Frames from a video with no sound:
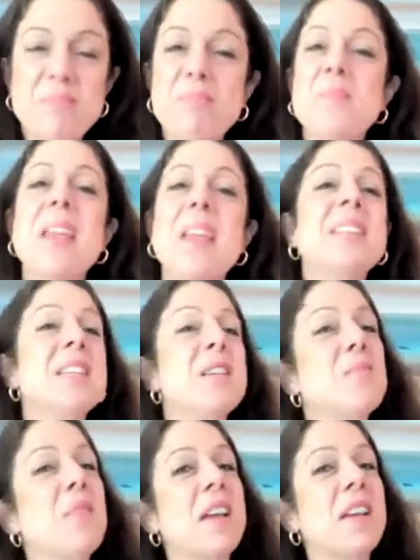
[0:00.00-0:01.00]
May
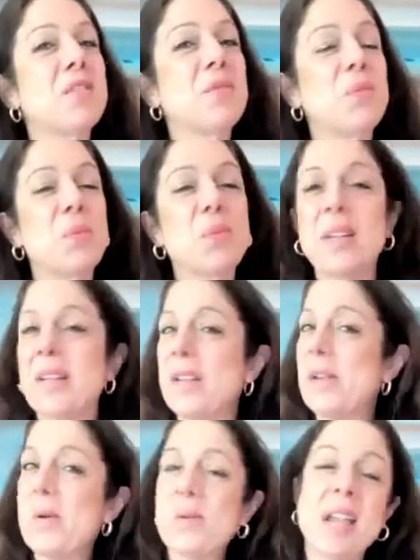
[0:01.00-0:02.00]
seem like it's
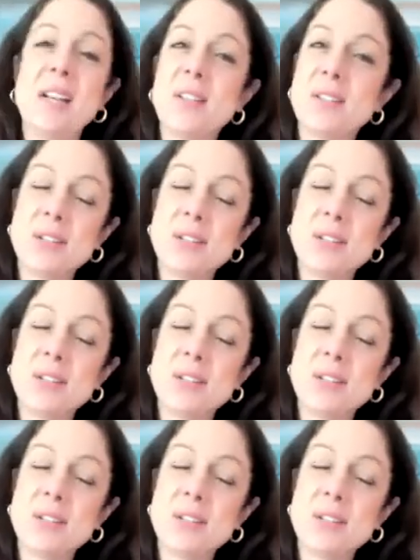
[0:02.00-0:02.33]
really okay to